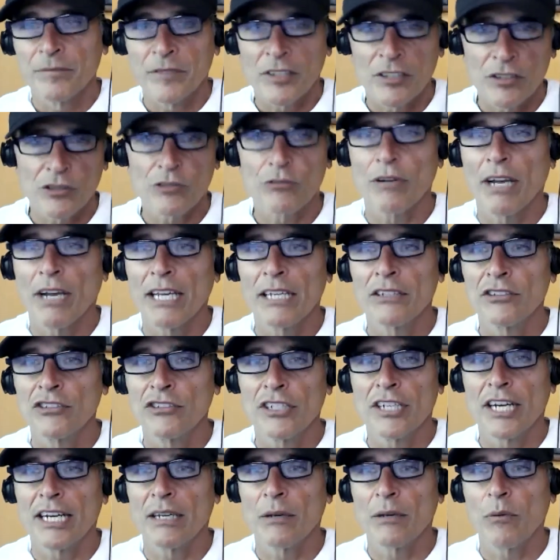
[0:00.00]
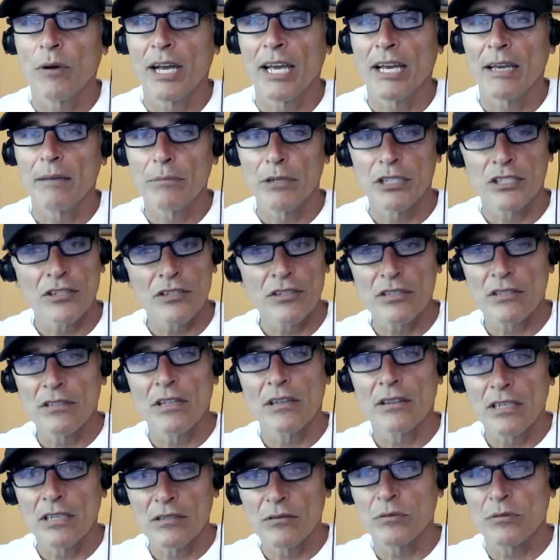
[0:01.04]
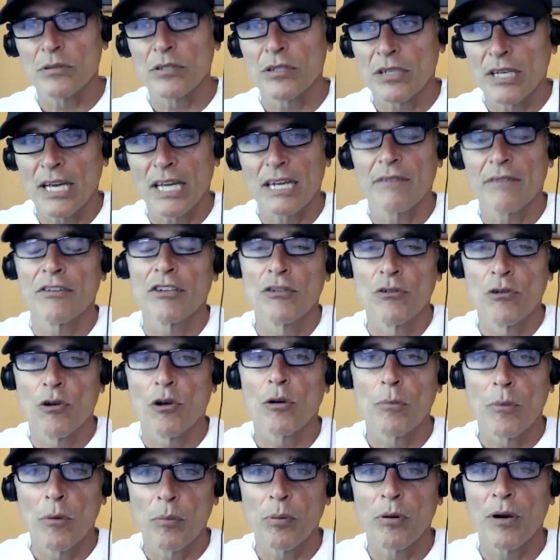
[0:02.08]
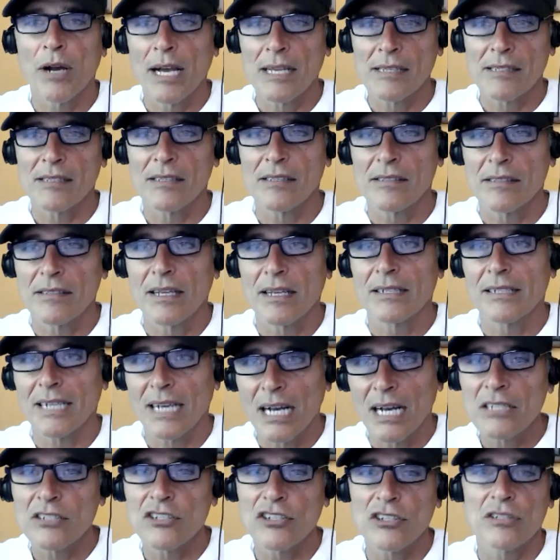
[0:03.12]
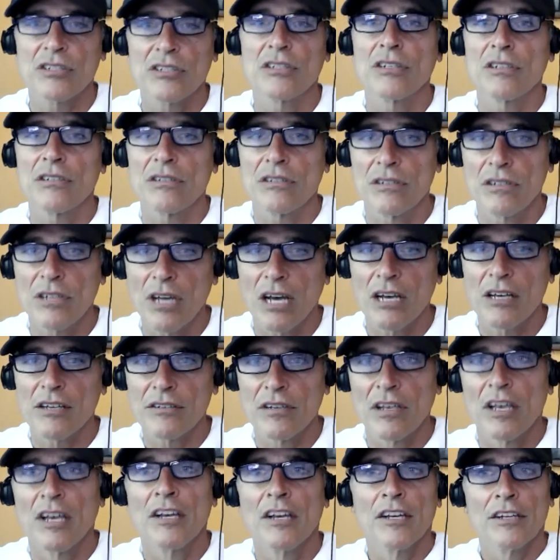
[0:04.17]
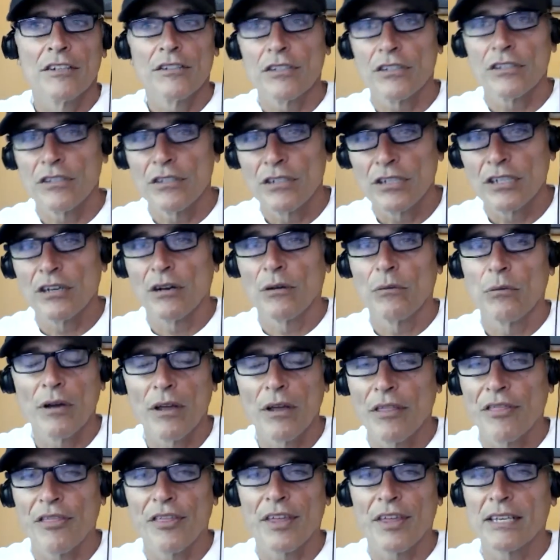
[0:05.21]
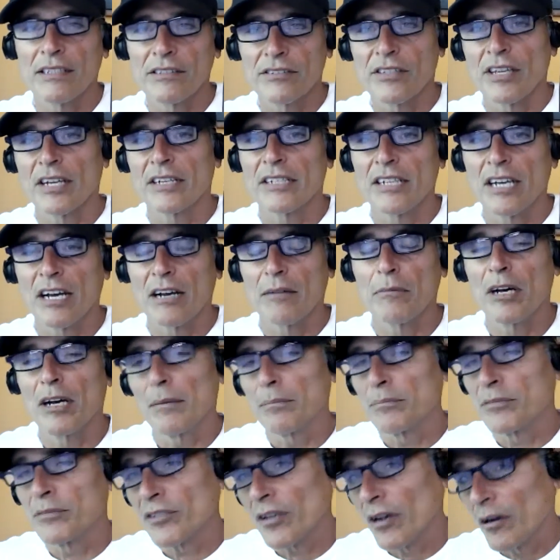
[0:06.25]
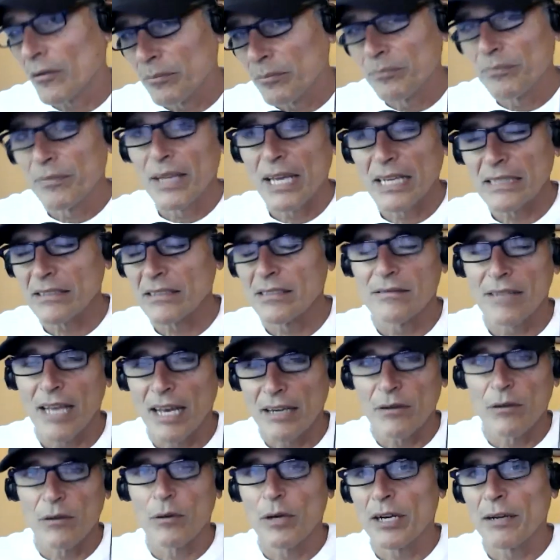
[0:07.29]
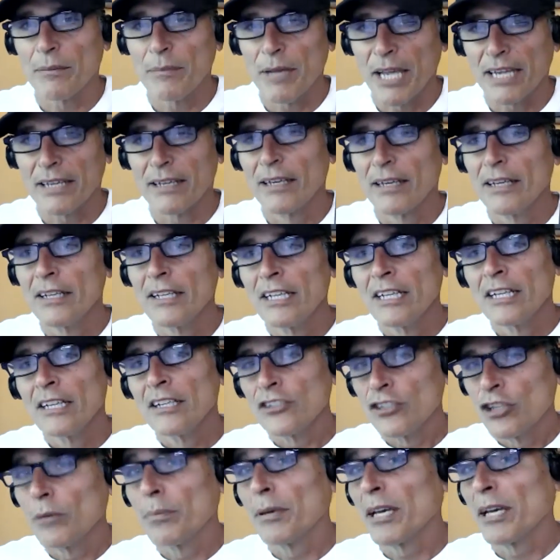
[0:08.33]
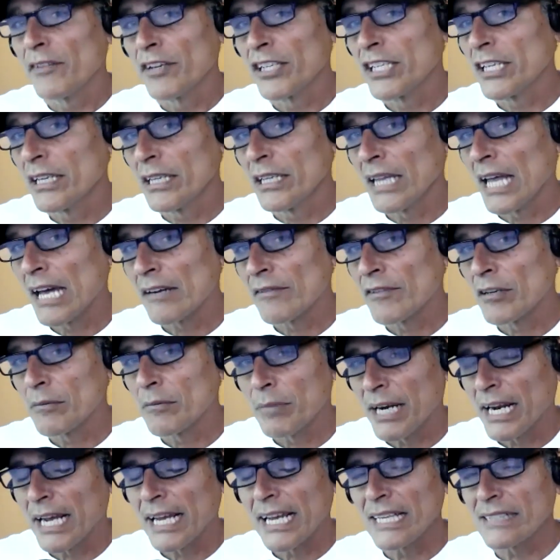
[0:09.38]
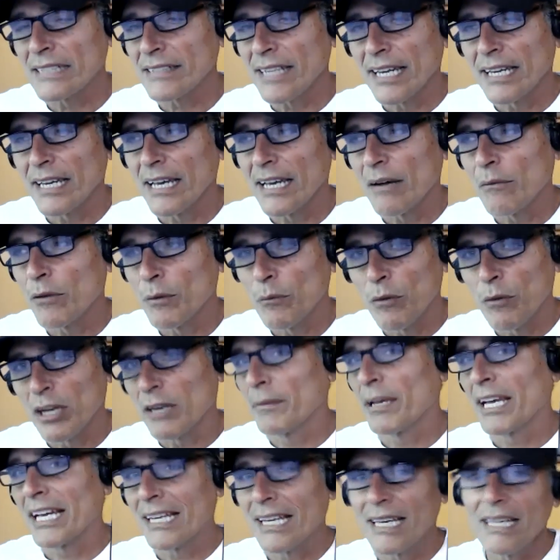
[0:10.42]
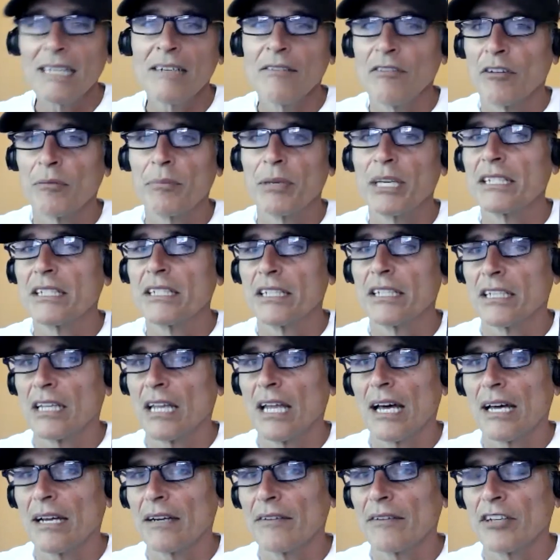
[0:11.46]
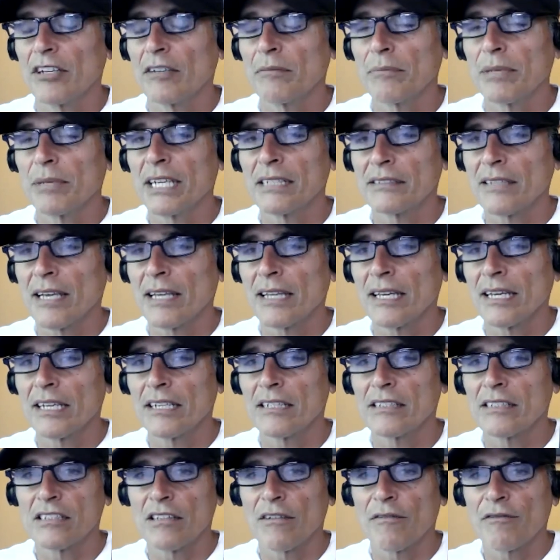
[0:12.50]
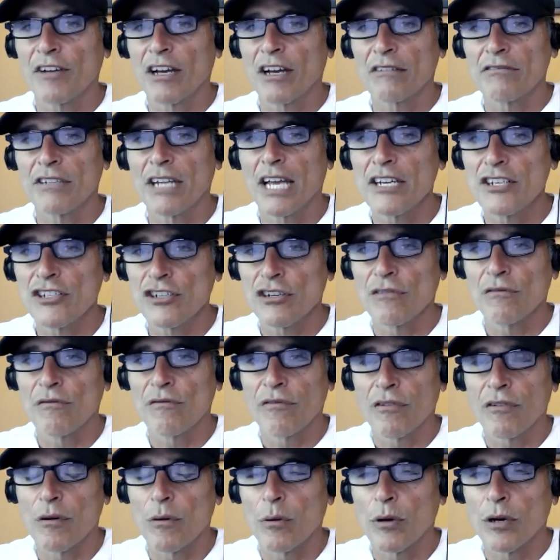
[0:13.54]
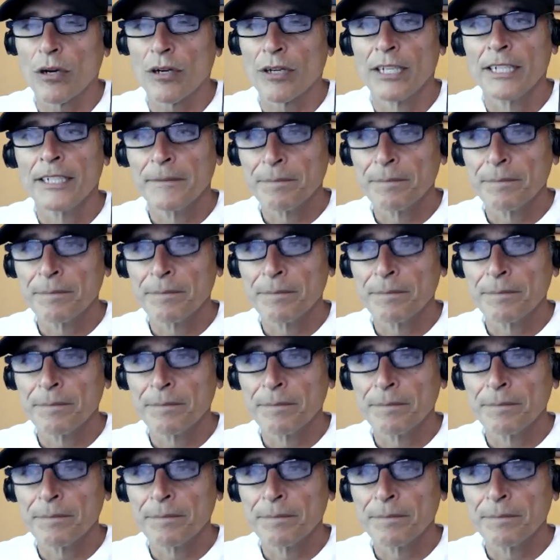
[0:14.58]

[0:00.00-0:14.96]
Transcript: strange in any way, but just that this was kind of a normal process that consciousness does to deal with things that come up. So that's, I don't want to make too big of a deal out of it, but I guess I, I we want to make kind of a big deal out of it because I think it is the foundation for